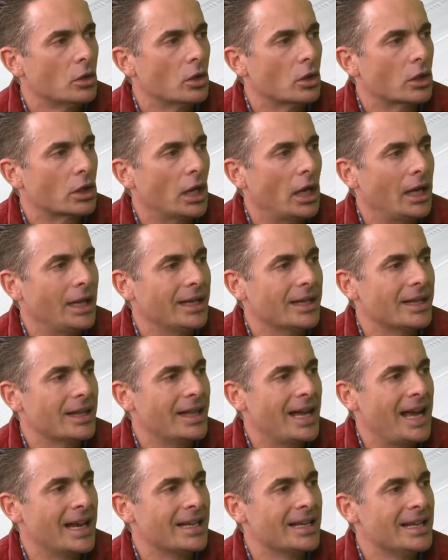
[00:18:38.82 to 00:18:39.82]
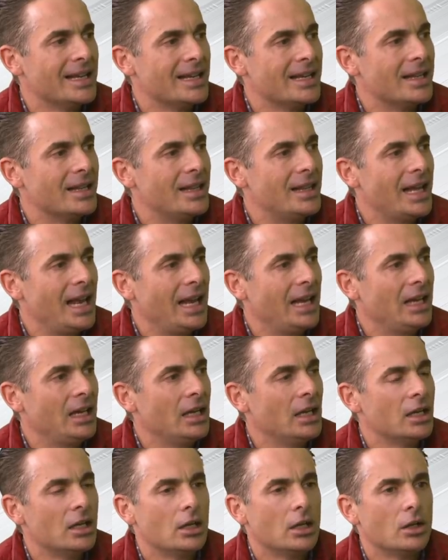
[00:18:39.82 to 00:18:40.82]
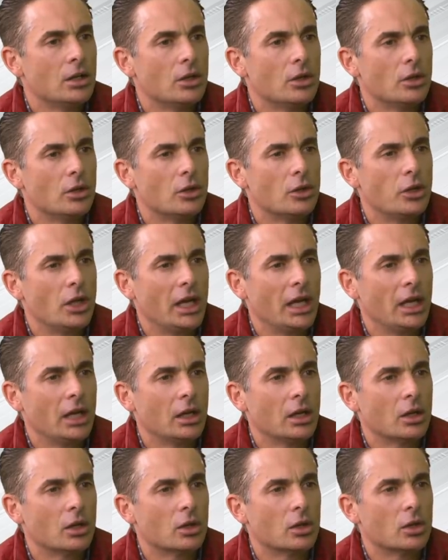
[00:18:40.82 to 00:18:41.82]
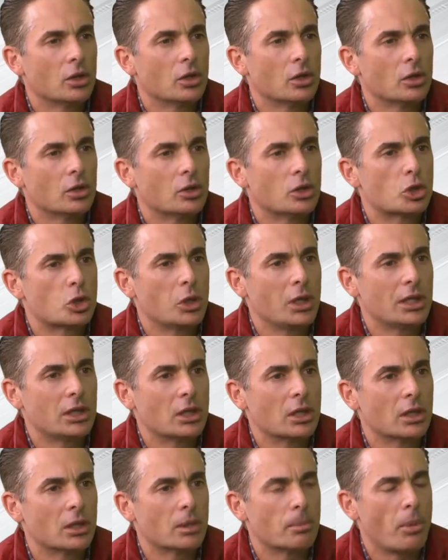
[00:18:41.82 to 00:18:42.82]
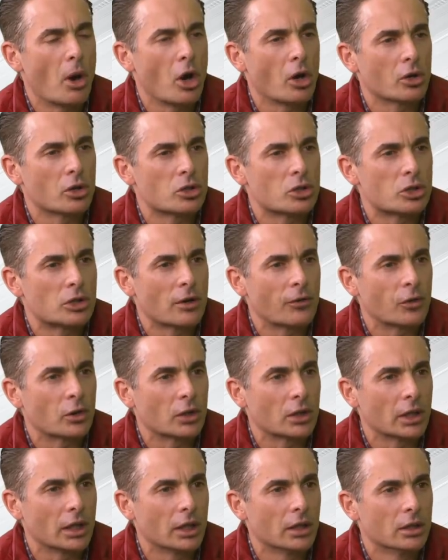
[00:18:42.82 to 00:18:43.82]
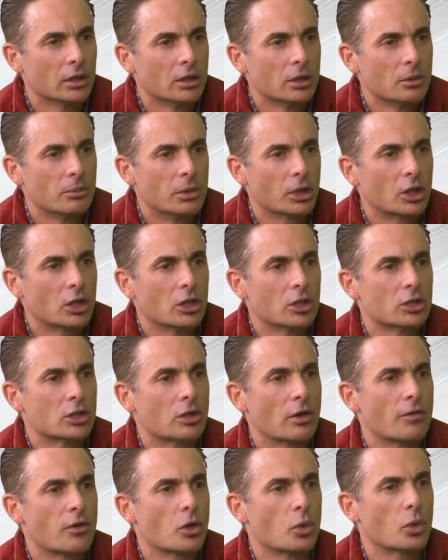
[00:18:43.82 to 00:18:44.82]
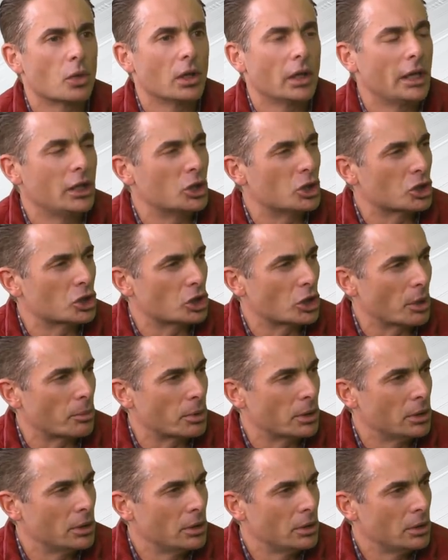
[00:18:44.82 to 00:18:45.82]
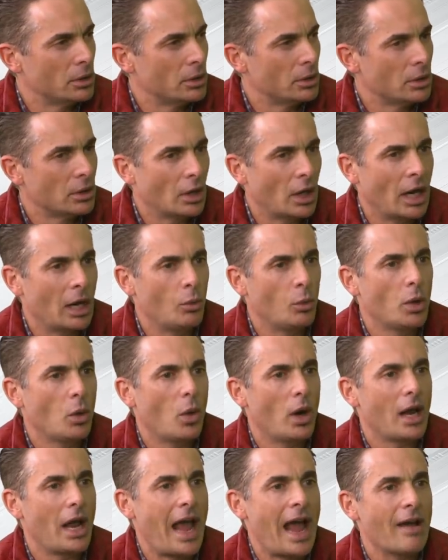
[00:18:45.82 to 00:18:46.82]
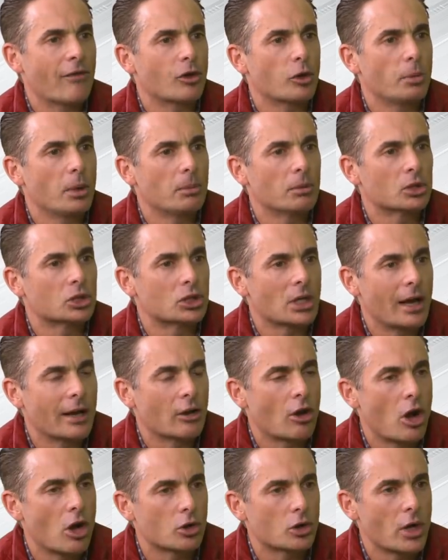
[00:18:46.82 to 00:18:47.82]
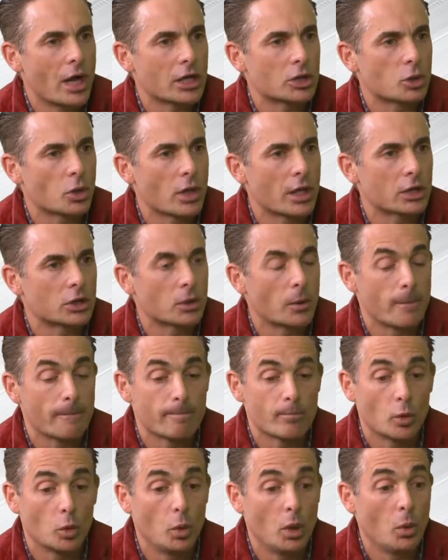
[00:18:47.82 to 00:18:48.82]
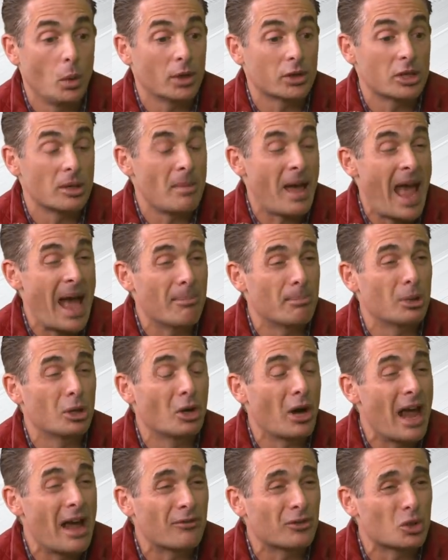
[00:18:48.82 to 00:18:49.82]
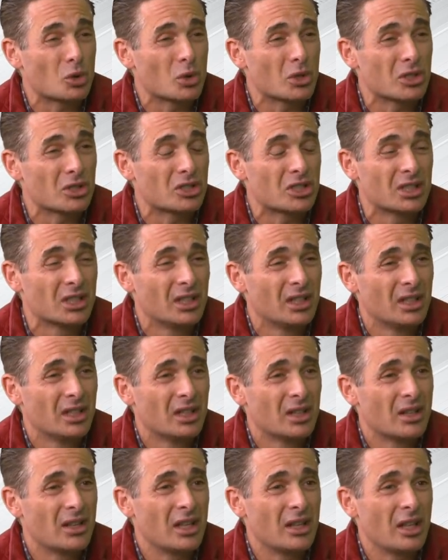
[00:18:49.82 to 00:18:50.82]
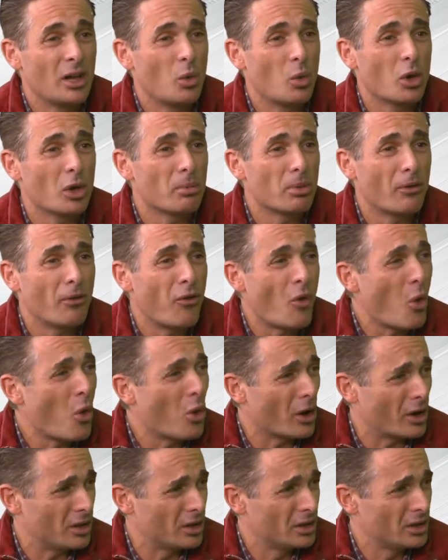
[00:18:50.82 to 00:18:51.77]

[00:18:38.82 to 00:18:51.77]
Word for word: okay, that they they treat the partners differently because of the relationship. Mm. Right? And we want after people sign contracts with us, we want them happier afterwards than they were before.